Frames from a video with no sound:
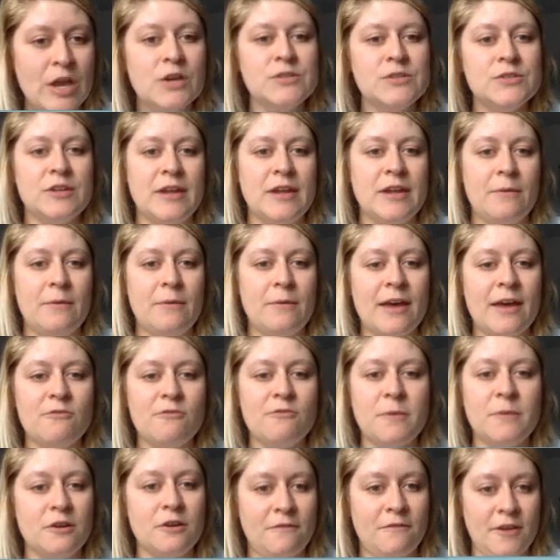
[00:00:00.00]
So now we
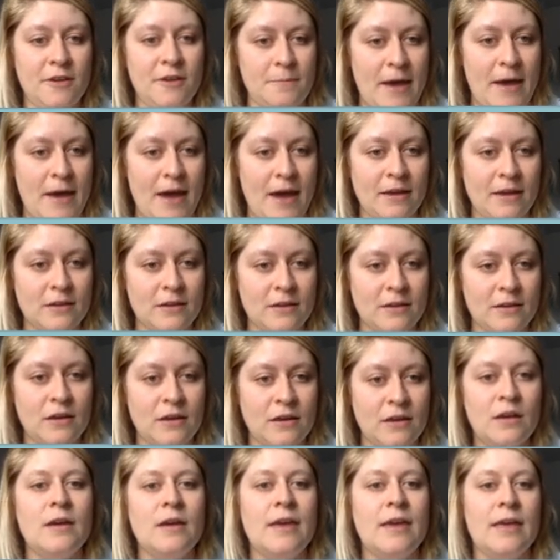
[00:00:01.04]
have peer feedback,
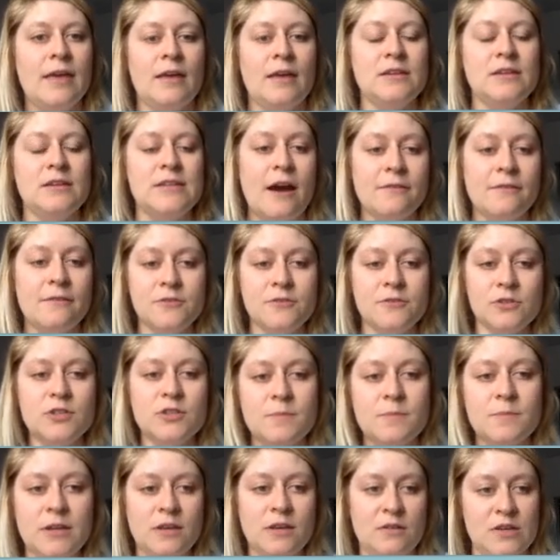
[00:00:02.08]
and after
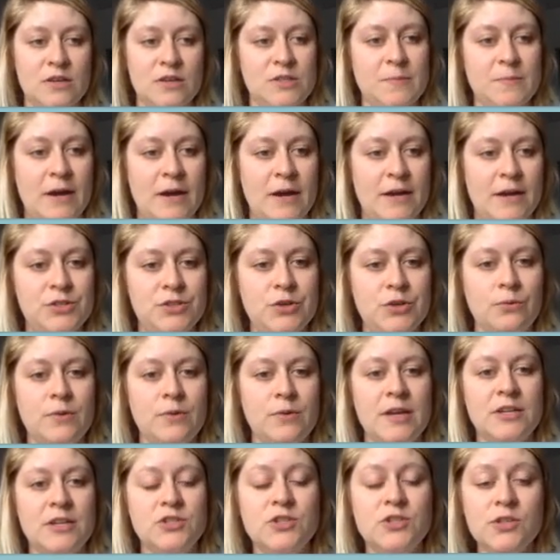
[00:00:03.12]
submitting your response, you'll
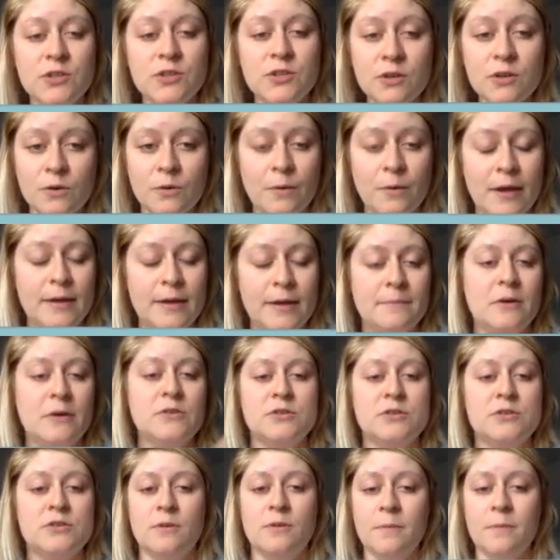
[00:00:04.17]
read 2 and
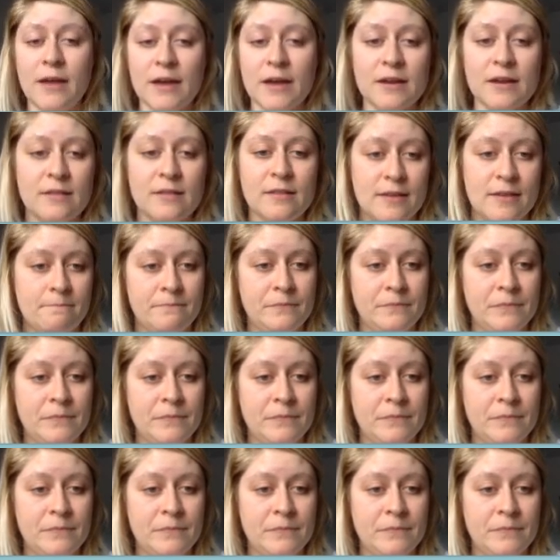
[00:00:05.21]
post a reply to them.